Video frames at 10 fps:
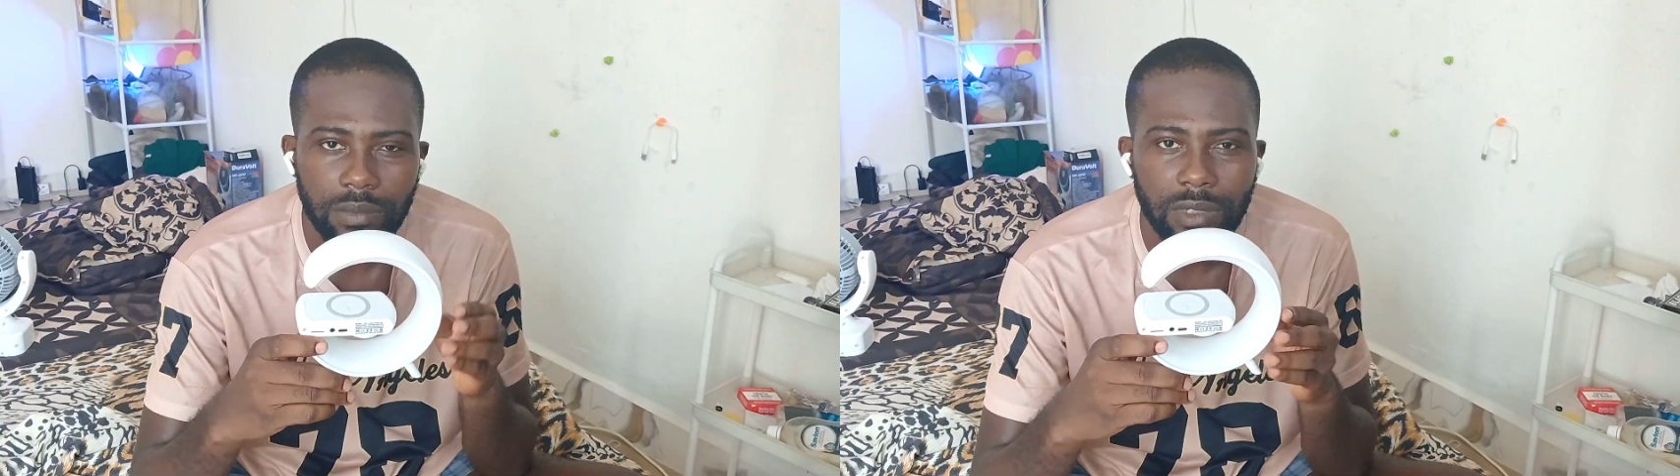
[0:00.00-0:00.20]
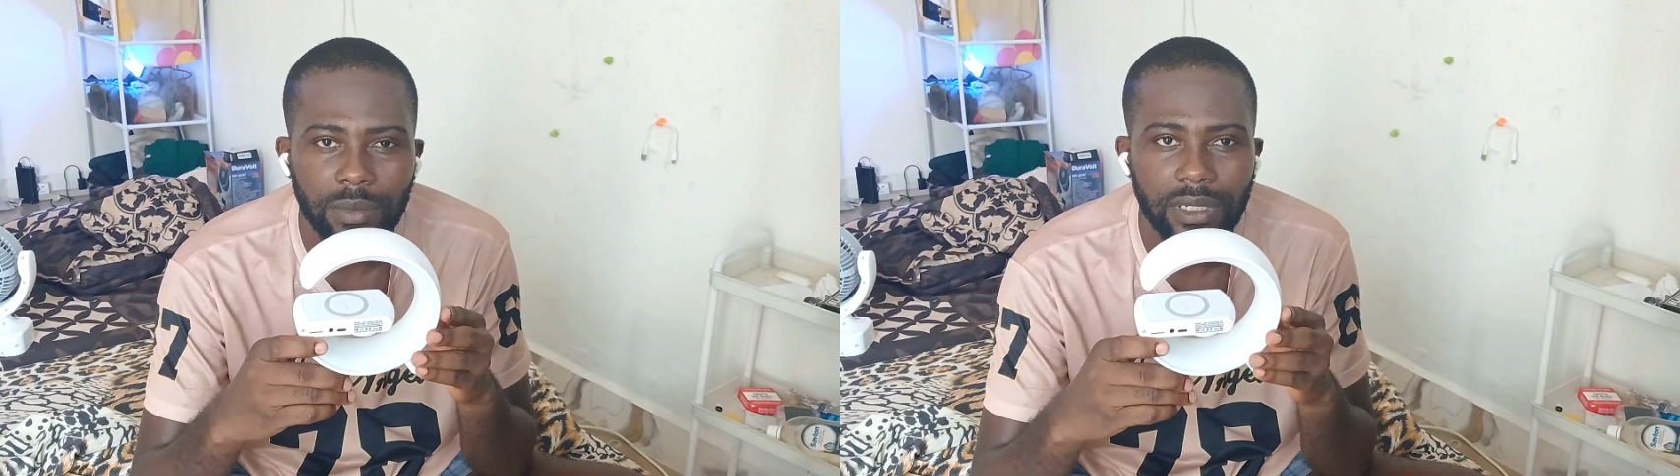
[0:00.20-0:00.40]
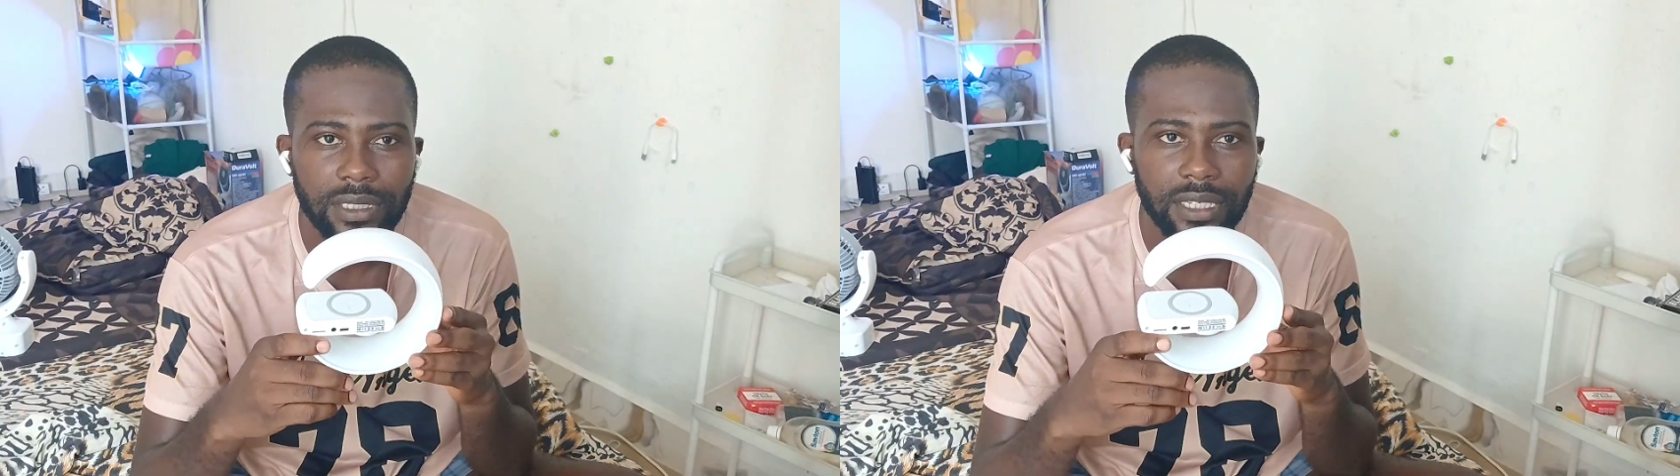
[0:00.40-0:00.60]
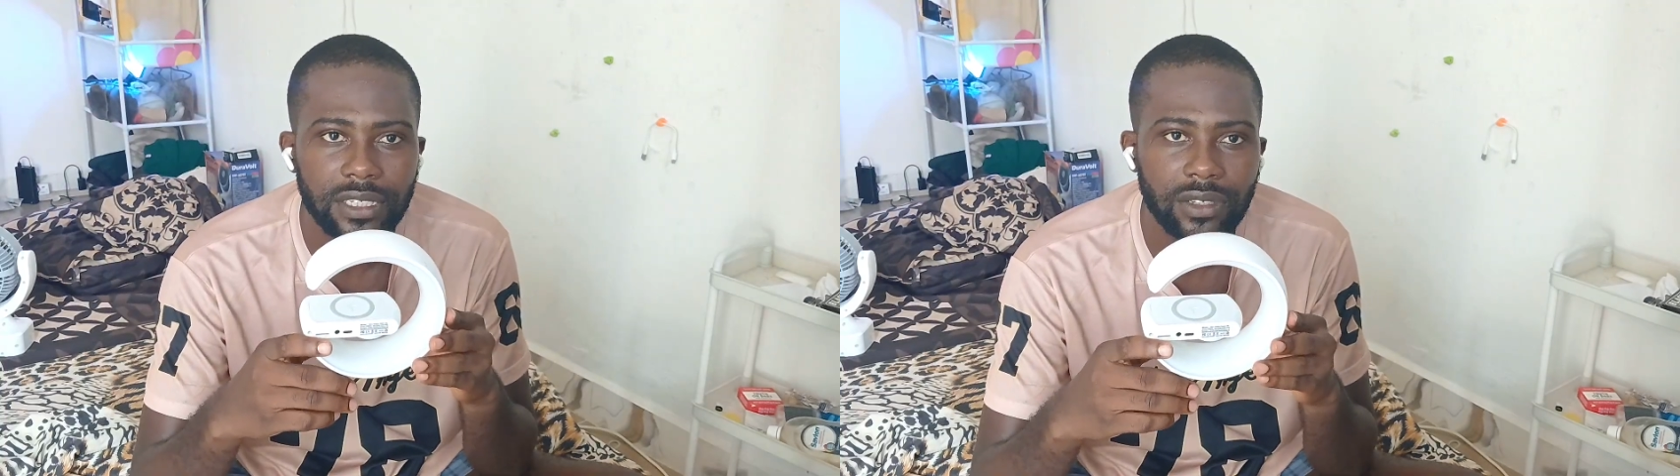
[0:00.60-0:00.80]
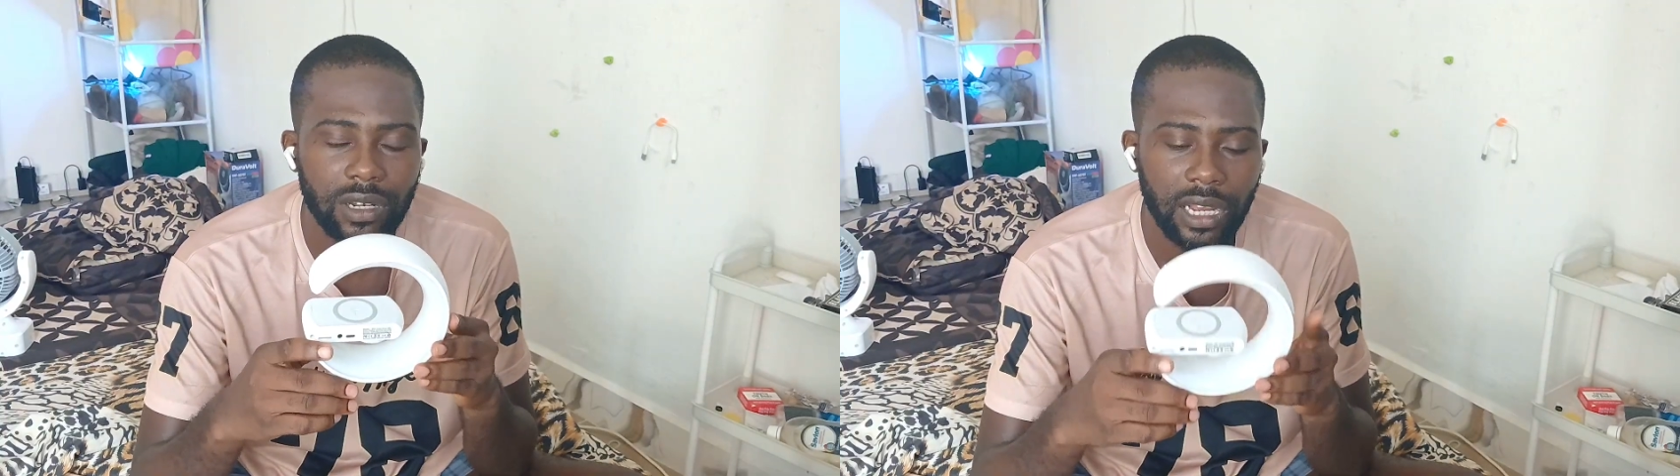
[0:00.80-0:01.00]
maybe
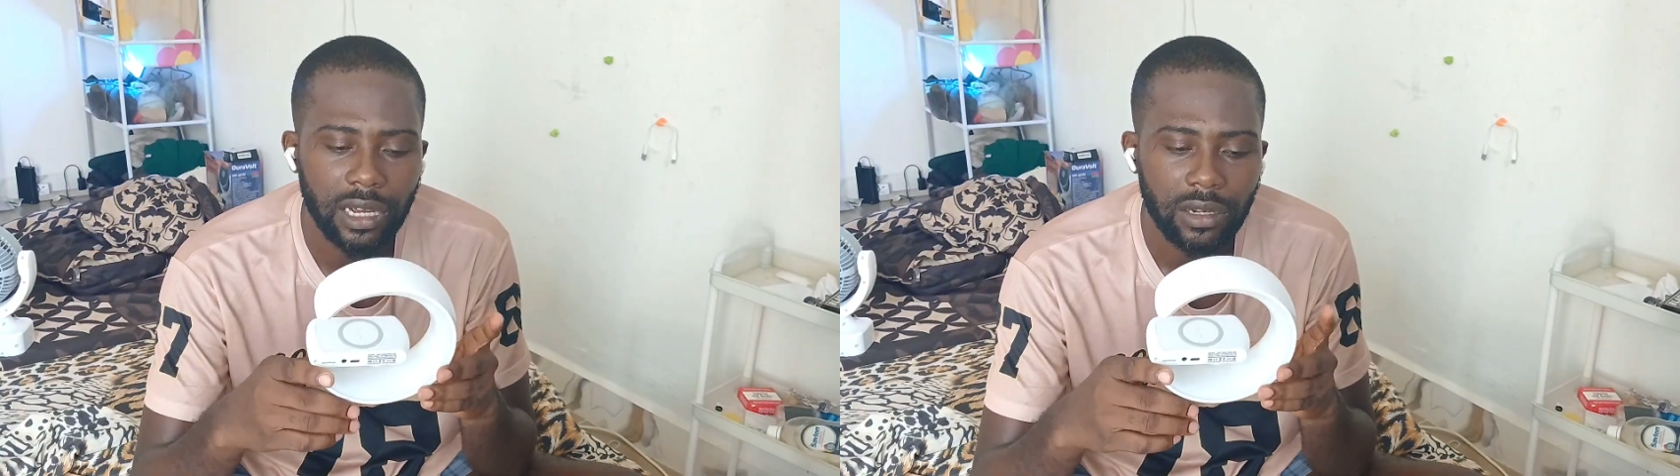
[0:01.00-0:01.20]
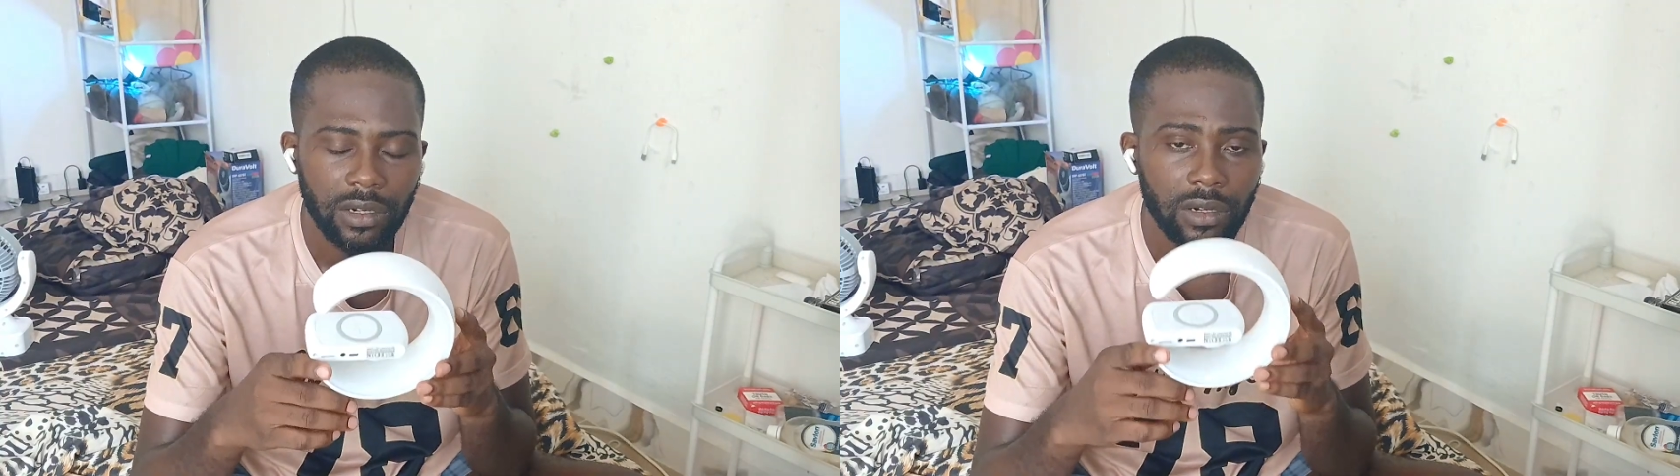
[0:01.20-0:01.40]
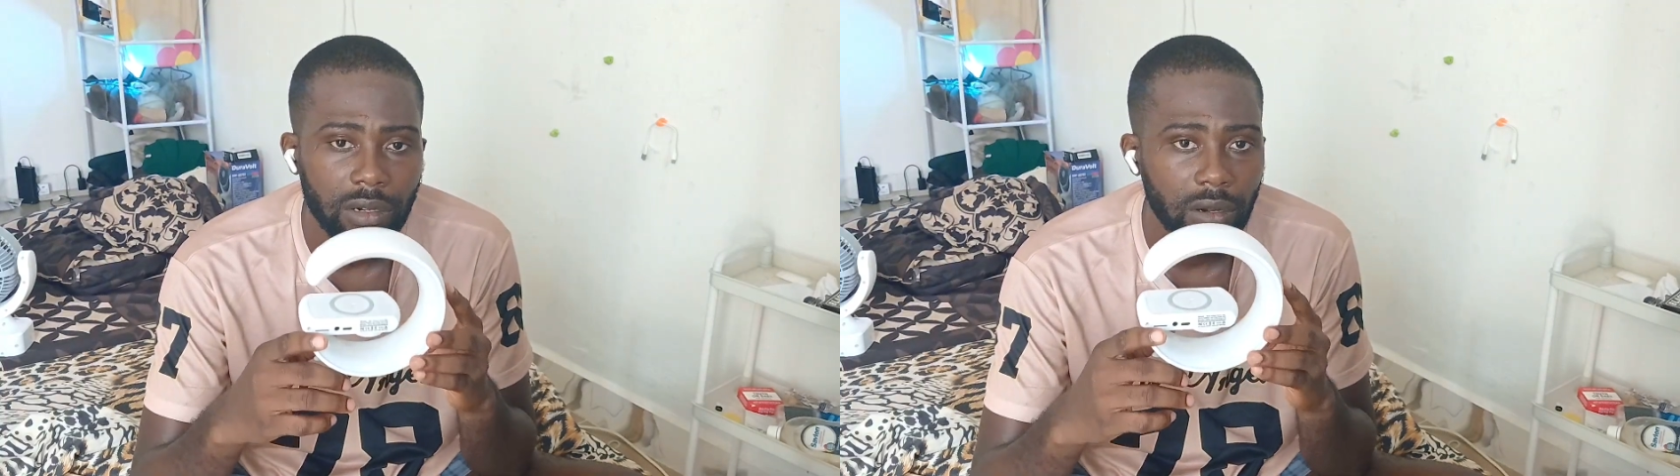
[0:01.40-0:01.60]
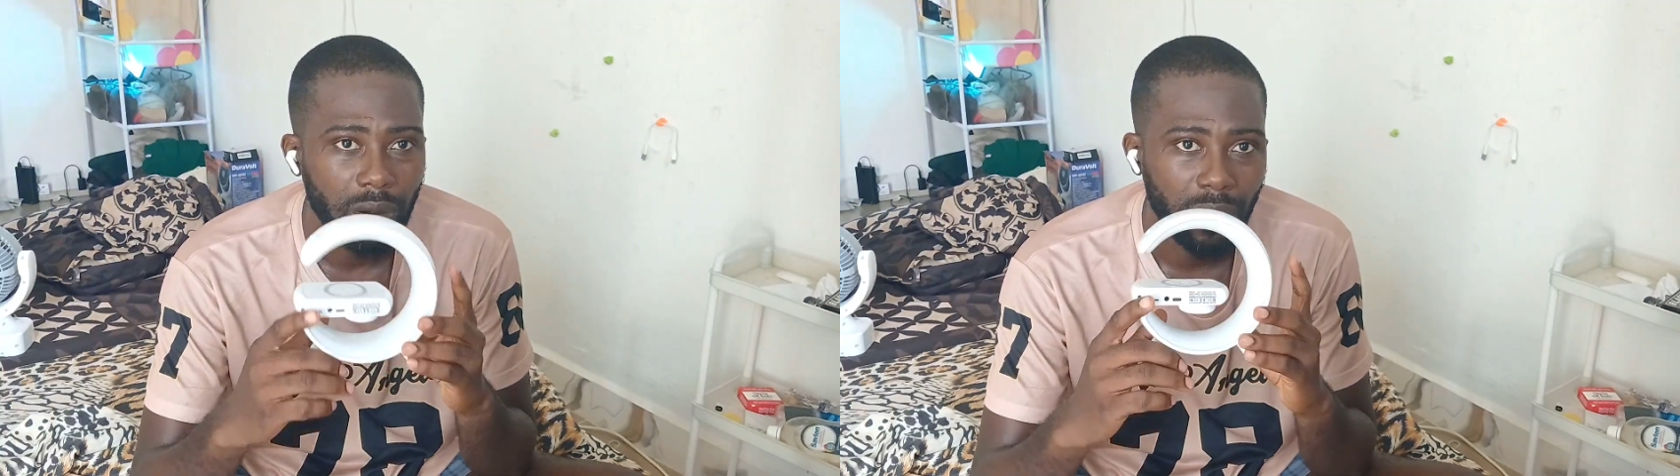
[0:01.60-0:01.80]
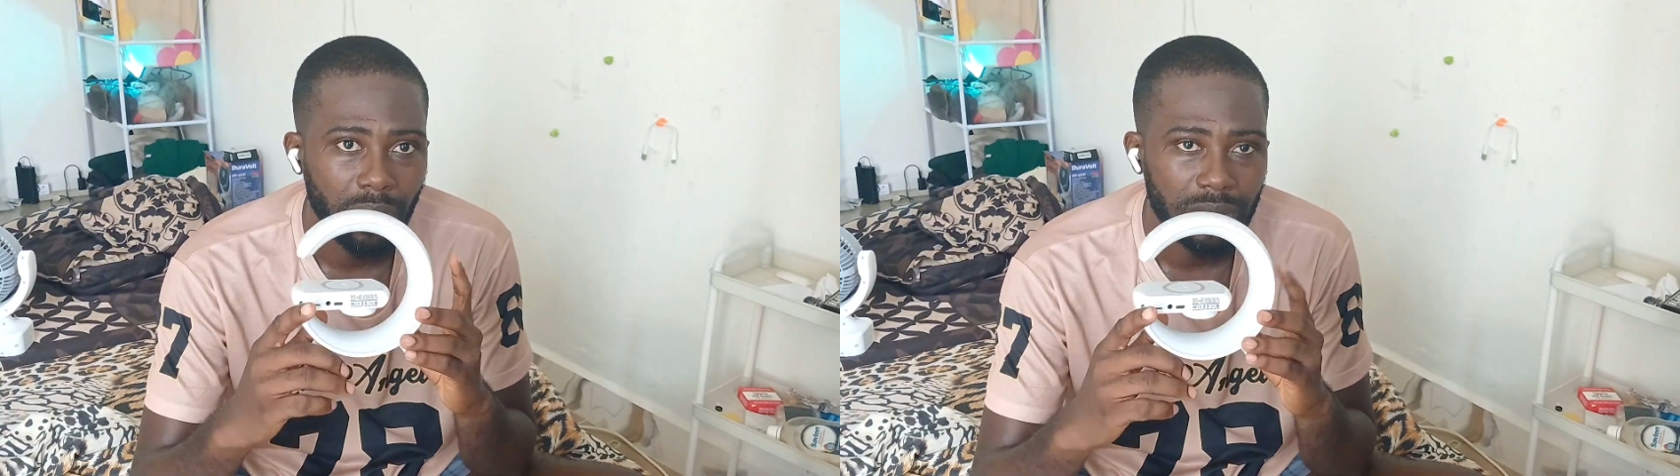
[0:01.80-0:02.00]
$6 or